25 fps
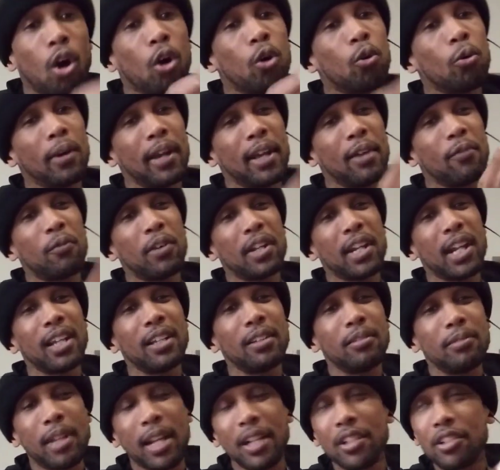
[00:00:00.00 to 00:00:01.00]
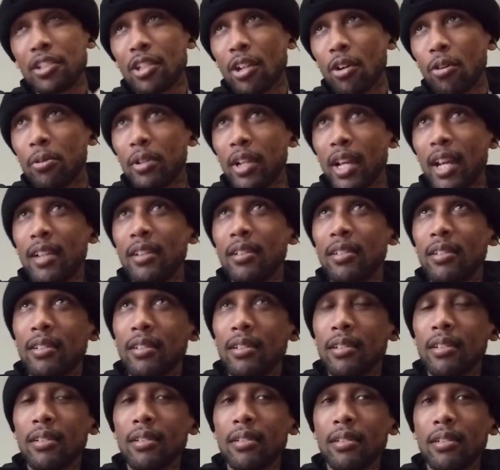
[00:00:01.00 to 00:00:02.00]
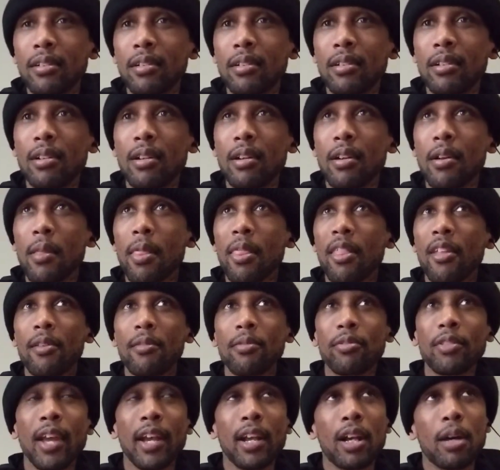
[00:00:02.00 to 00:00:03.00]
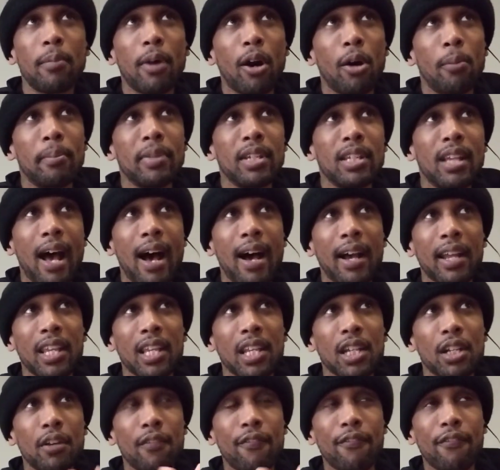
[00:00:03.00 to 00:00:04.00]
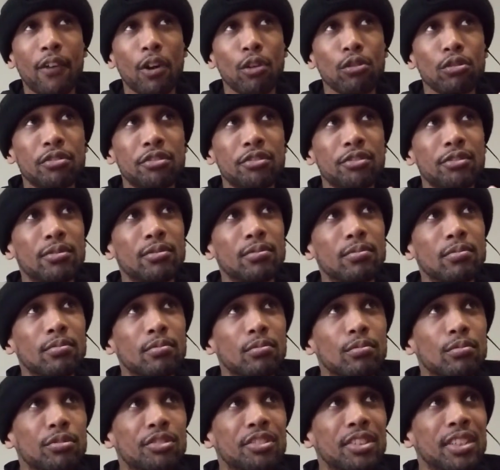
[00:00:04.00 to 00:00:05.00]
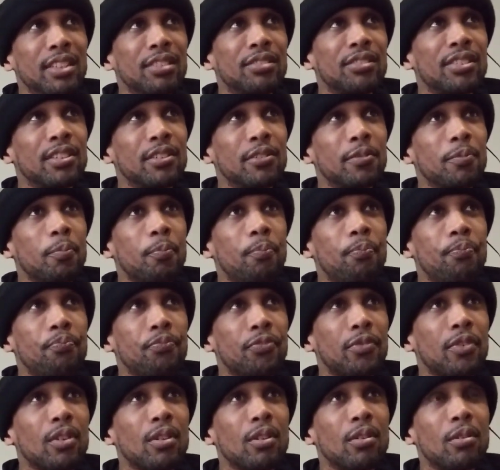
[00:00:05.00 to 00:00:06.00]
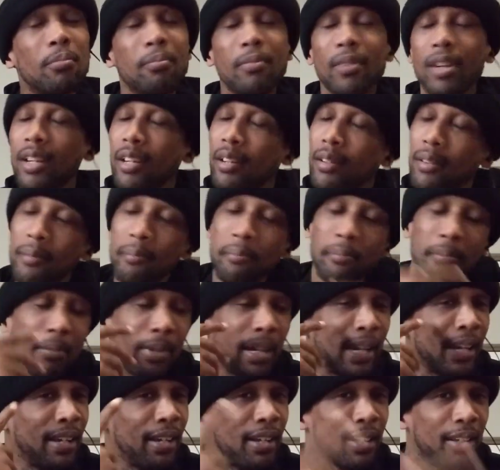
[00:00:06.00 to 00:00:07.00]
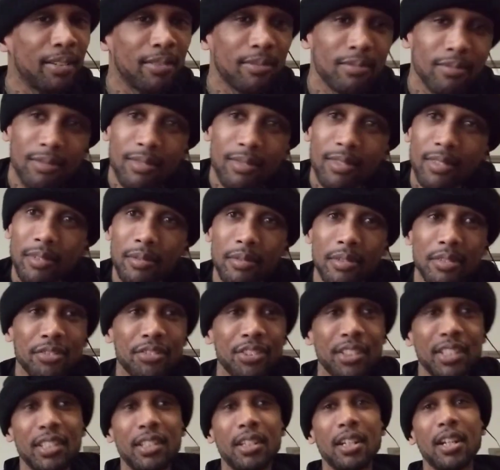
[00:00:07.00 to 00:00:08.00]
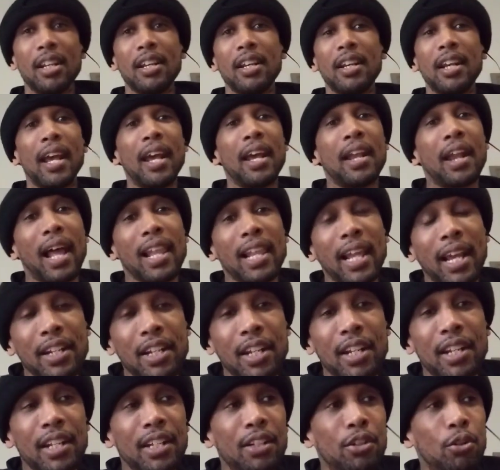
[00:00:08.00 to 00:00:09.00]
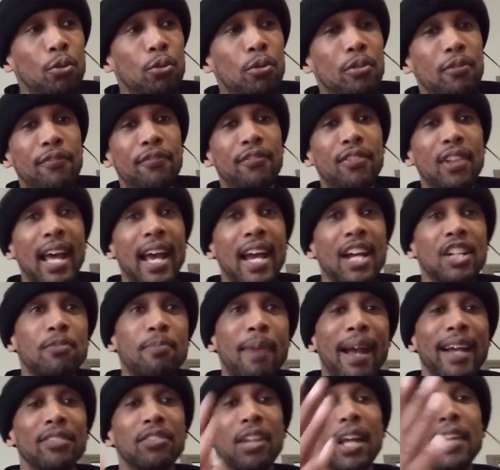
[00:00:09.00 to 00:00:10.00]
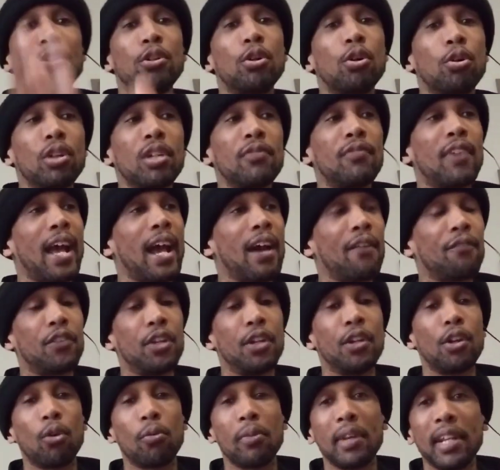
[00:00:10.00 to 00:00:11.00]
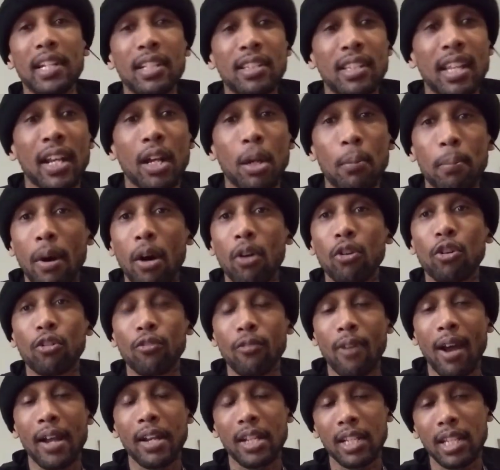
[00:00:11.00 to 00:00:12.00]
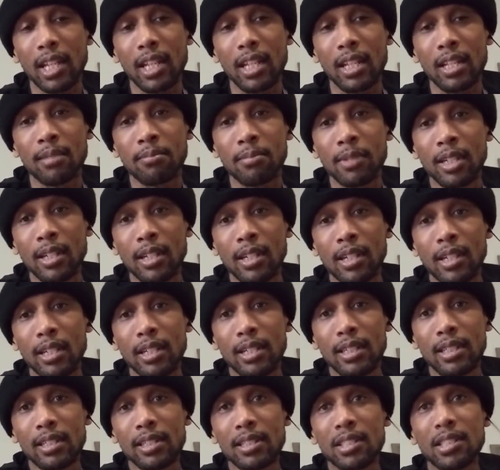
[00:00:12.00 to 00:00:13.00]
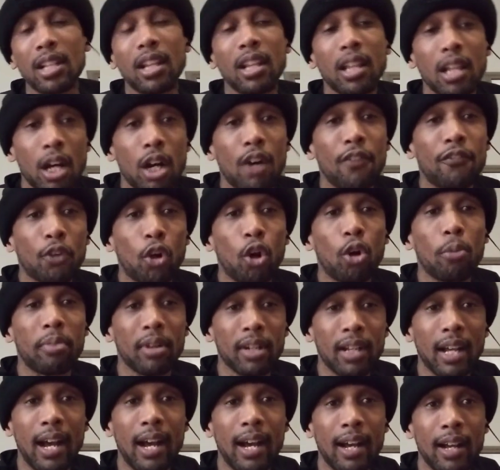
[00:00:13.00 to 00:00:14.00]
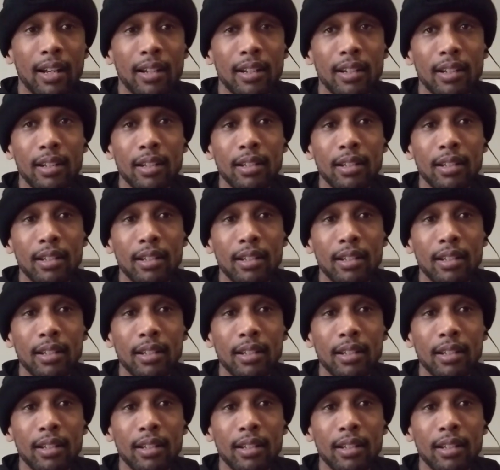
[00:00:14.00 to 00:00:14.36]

Oh, and when they, they showed that thing about Miyagi in the first season, man, see, and I like that they do the flashbacks. Like you don't even have to know anything about Karate Kid to love Cobra Kai.